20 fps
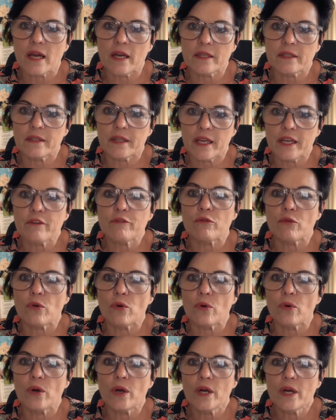and
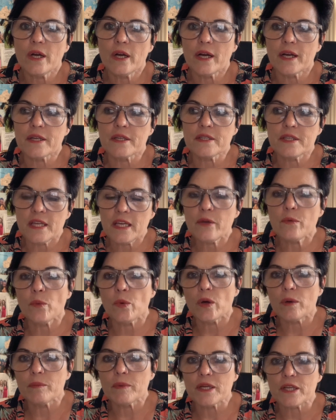therefore a
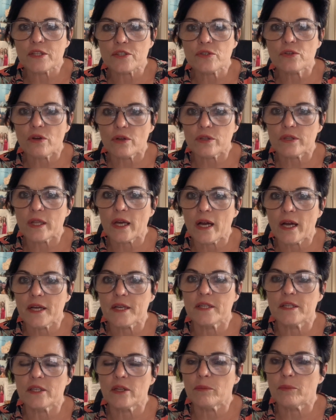dewormer is not the
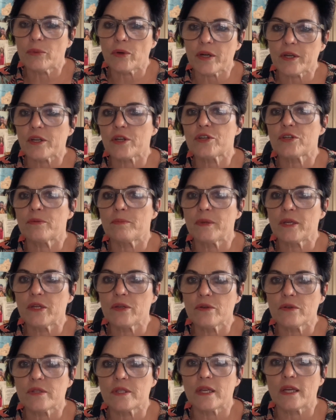ideal product to be
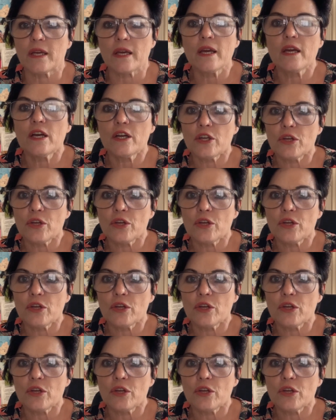using.